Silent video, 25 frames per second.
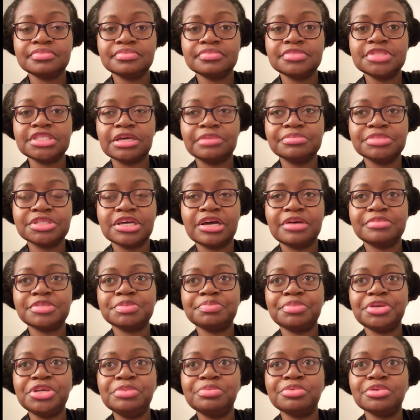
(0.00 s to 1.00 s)
Sometimes
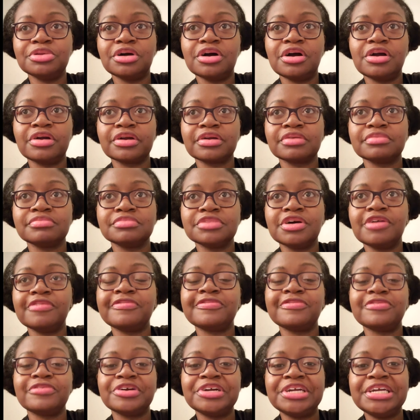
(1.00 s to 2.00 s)
people are
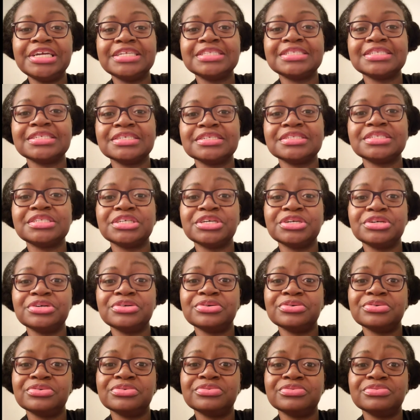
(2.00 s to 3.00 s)
afraid to
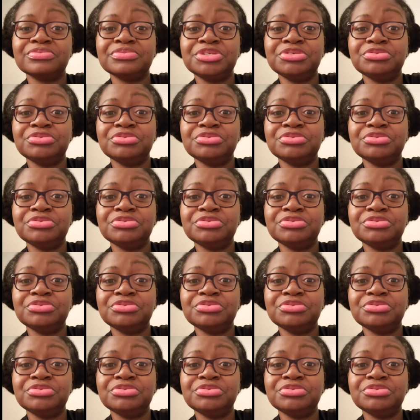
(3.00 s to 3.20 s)
tell